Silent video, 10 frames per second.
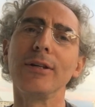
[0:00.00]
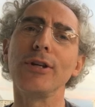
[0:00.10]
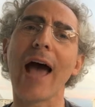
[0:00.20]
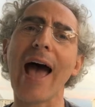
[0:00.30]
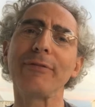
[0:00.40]

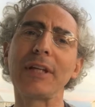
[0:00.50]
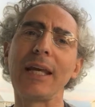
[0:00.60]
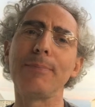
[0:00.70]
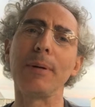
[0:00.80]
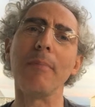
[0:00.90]
you have to
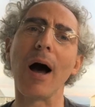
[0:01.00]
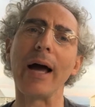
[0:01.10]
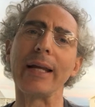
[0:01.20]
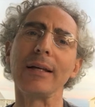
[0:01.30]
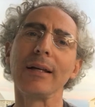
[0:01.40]
keep in
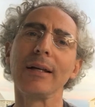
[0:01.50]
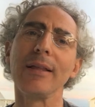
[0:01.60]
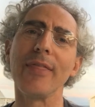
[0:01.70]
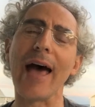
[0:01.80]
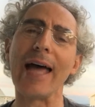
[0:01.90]
mind
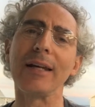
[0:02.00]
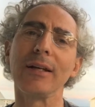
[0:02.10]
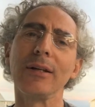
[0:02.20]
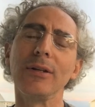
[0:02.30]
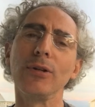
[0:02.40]
that
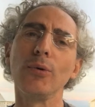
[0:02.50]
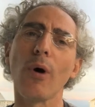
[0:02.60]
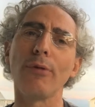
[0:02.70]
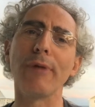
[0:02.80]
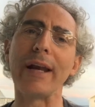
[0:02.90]
you
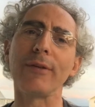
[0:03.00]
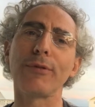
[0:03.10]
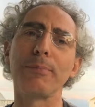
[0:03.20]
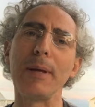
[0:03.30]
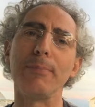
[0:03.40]
are writing
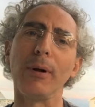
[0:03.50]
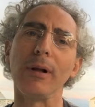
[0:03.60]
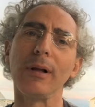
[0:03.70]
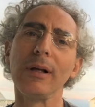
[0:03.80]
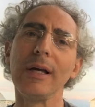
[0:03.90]
for
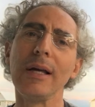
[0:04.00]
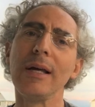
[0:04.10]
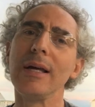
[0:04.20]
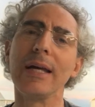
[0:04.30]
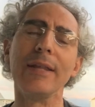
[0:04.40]
people
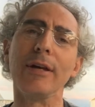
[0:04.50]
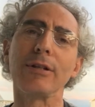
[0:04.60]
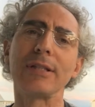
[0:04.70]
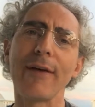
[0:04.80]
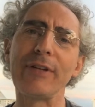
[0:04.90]
in their
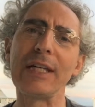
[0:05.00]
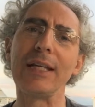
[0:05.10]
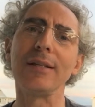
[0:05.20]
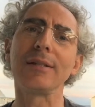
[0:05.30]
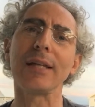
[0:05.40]

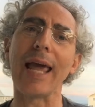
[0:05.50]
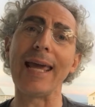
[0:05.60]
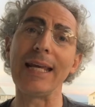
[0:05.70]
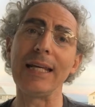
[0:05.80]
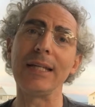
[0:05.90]
70s,
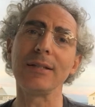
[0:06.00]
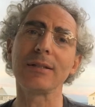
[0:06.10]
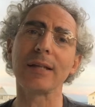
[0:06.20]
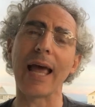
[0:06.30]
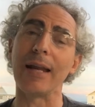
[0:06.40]

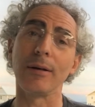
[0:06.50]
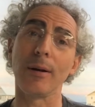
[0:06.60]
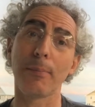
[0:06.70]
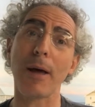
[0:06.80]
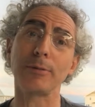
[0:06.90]
80s, and
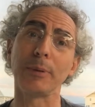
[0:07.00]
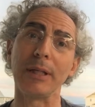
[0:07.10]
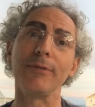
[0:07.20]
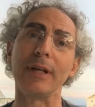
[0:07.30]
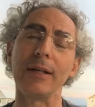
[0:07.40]

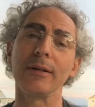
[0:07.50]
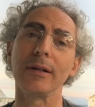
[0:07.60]
possibly even